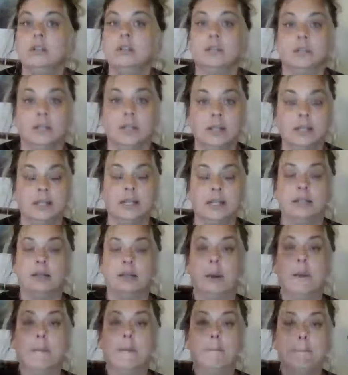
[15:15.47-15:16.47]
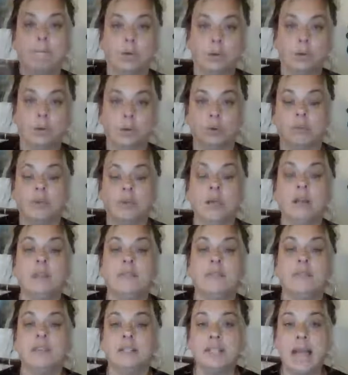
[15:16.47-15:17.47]
Listen, boom.
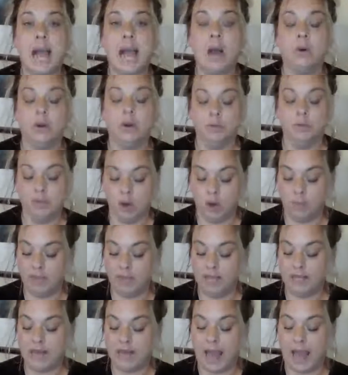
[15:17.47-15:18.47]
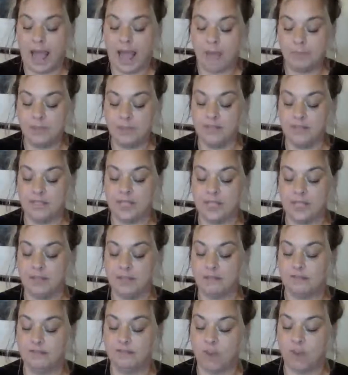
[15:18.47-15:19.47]
The tower moment happens.
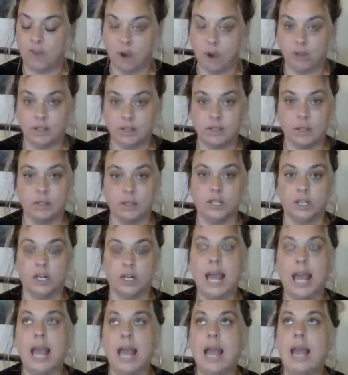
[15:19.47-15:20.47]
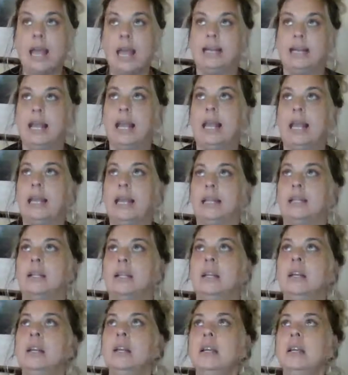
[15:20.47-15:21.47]
It falls on your head. And,
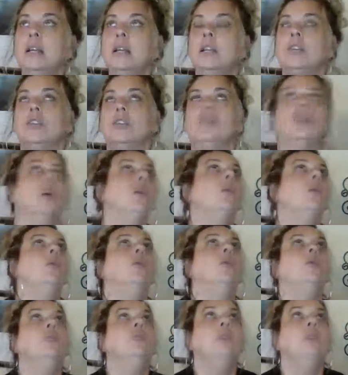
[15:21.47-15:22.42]
you know,